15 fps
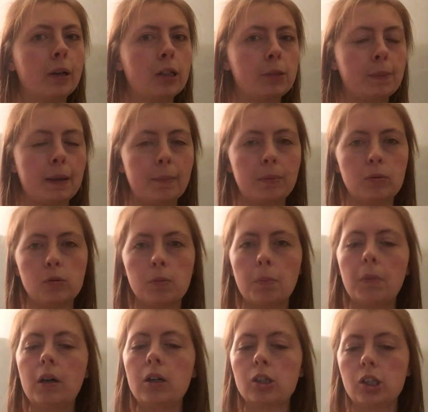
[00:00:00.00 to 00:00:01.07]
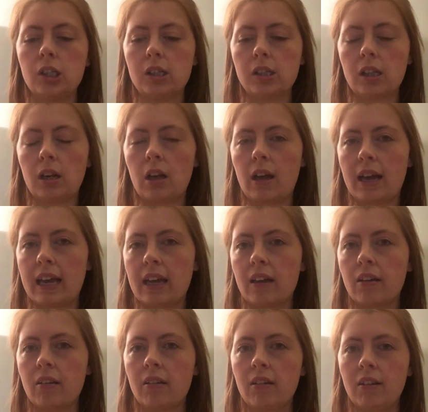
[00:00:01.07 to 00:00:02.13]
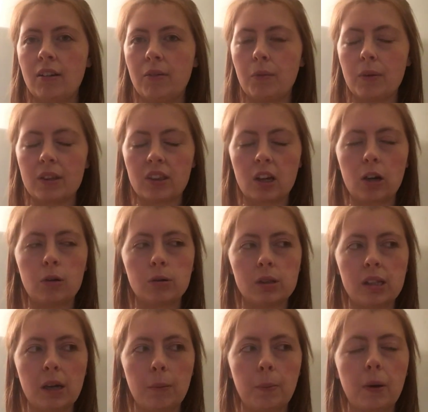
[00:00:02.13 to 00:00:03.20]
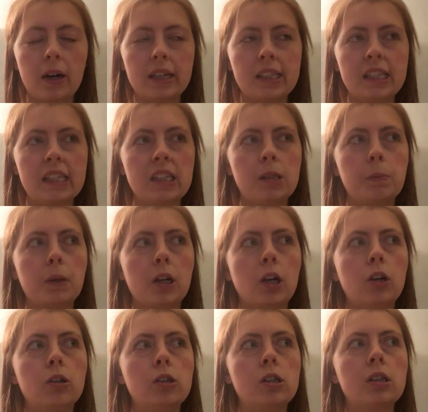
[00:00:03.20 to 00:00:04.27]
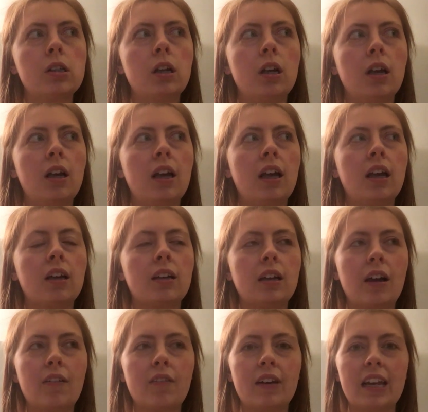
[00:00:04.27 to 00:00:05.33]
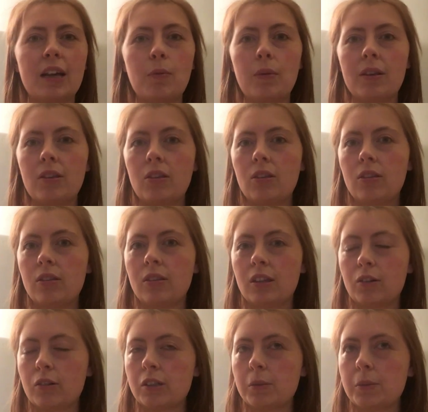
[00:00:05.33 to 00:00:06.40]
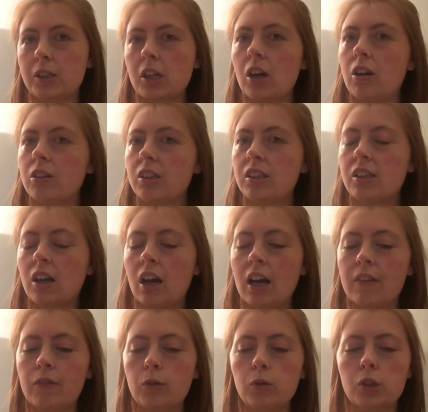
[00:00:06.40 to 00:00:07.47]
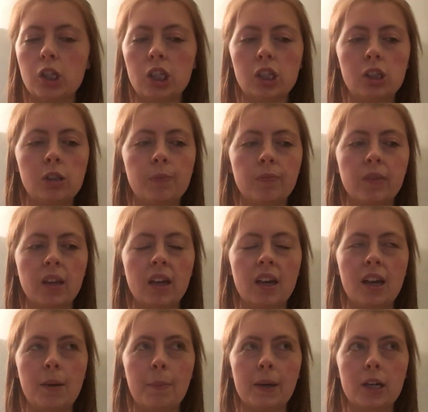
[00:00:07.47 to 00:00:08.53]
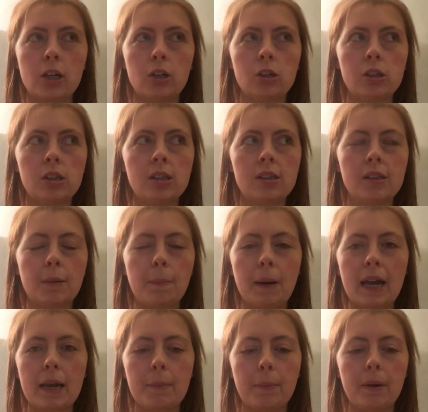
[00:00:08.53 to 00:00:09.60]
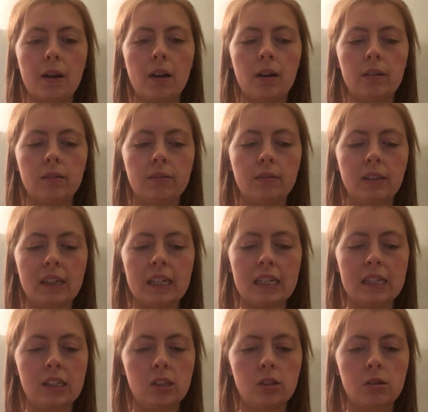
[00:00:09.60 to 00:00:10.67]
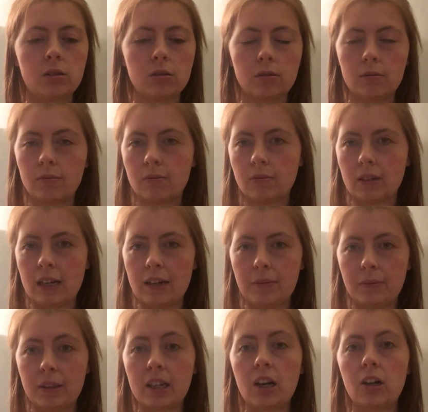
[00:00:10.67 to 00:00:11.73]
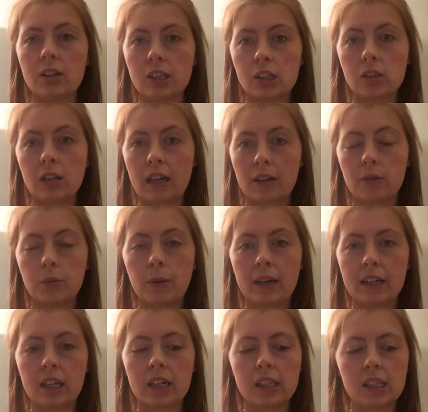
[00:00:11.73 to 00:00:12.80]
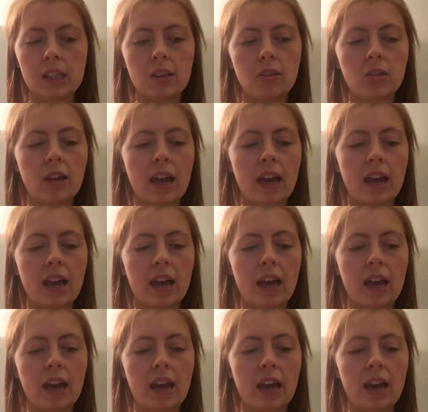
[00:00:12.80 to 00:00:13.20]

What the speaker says: most people's margins are like with the wholesale prices, because currently with the Christmas cards that I've ordered, because the paper is, the card is like quite nice and